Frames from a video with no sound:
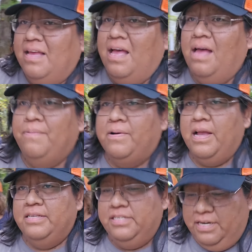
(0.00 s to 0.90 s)
We'll
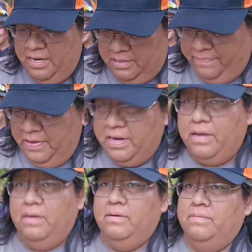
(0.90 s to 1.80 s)
catch you next
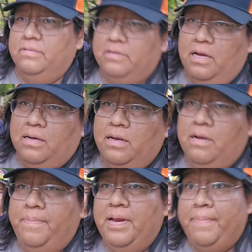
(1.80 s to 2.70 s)
video, and we'll talk a
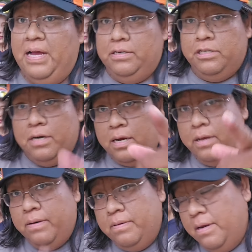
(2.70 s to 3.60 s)
little bit about
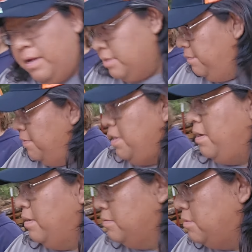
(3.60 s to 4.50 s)
trucking on the next video.